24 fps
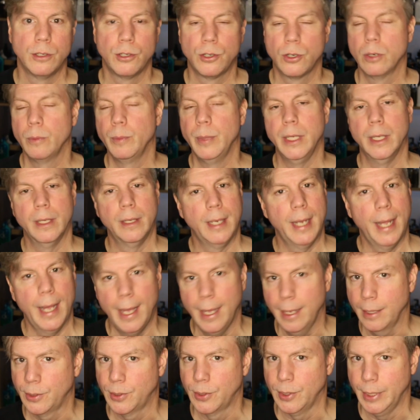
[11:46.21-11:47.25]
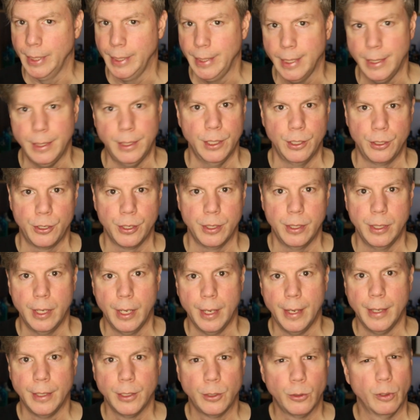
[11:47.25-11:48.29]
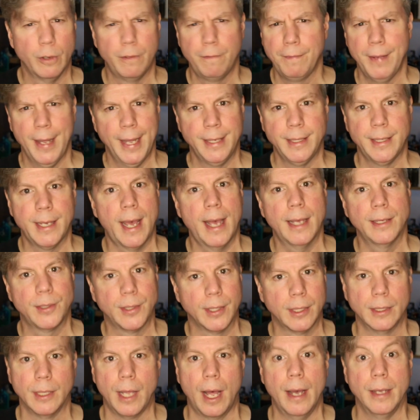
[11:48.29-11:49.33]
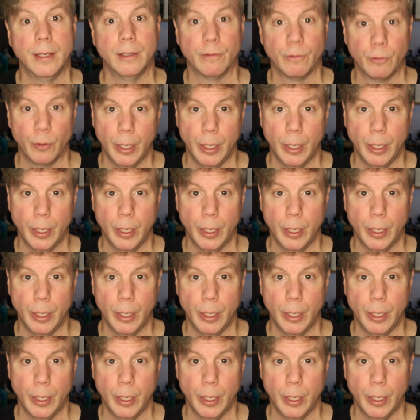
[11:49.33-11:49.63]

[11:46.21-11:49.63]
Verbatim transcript: should be an excellent addition to a fantastic line of